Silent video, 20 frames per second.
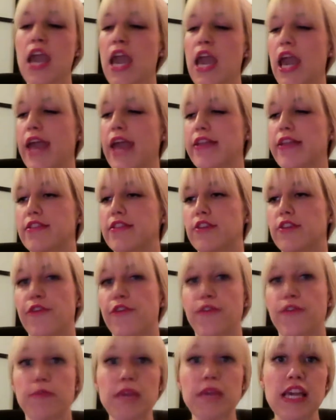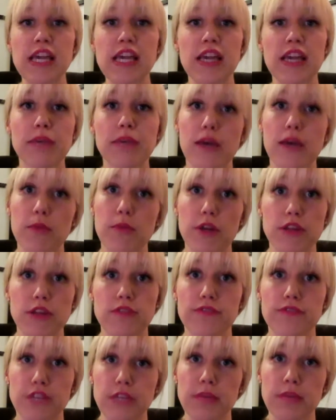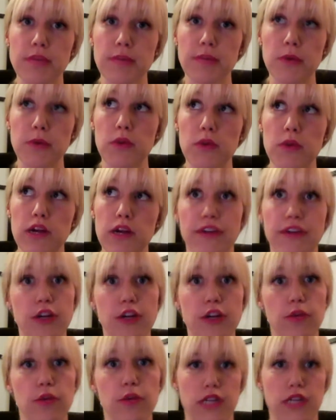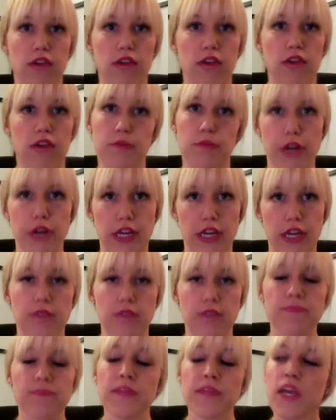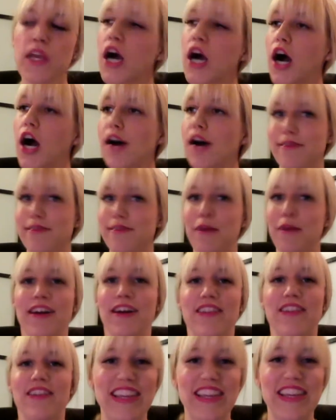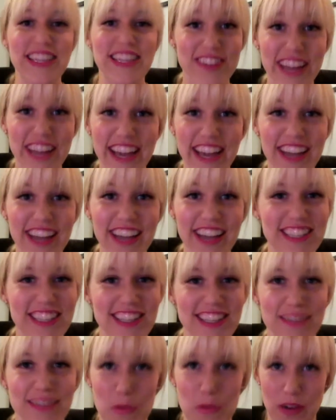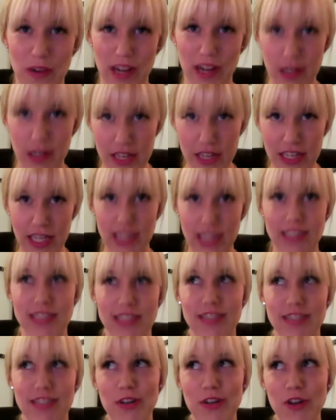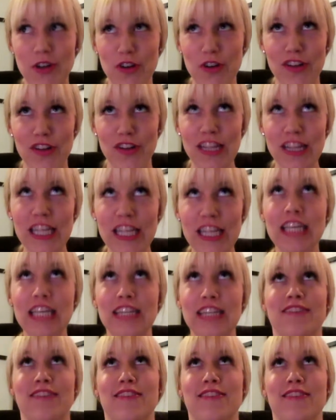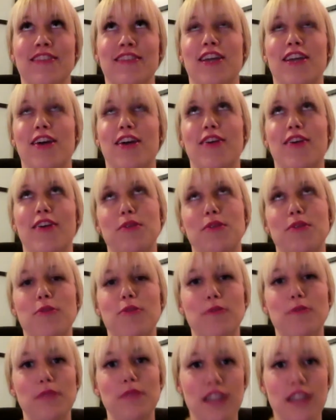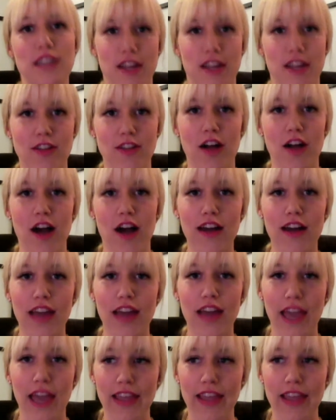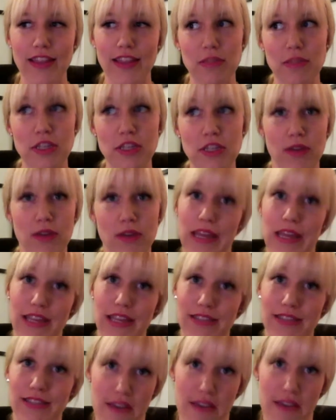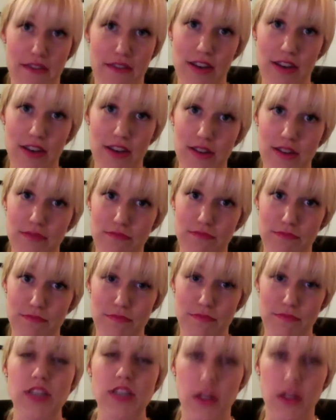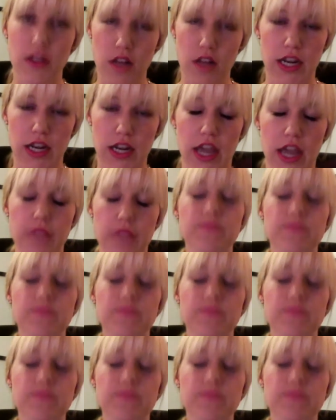And so for me, I've become one of those freaky people where if I don't work out, I'm cranky. Like yesterday, I didn't get my workout in until, it was probably 9 o'clock, and let me tell you, at like 9 o'clock at night,